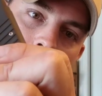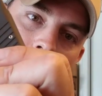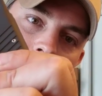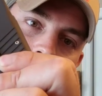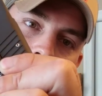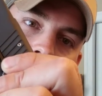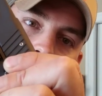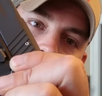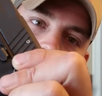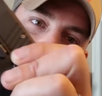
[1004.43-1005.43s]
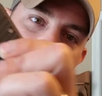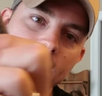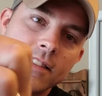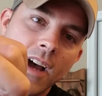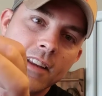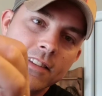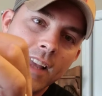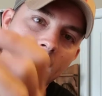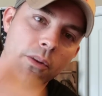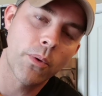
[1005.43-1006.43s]
opinion. Mag release stays
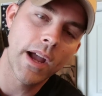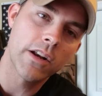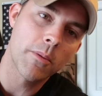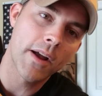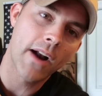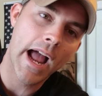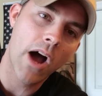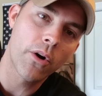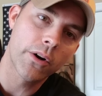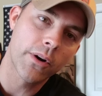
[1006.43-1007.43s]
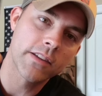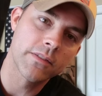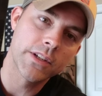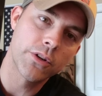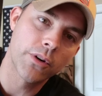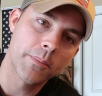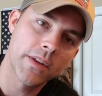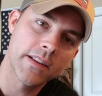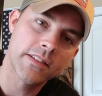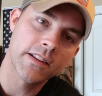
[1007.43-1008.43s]
nicely out of the way no matter how aggressively you grip
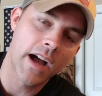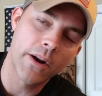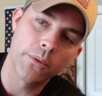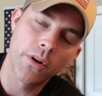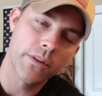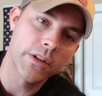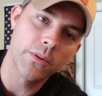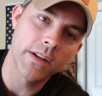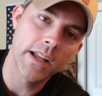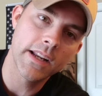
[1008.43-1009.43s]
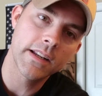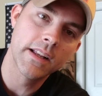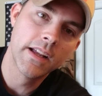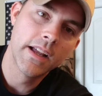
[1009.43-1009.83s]
this. I don't know that you can hit it.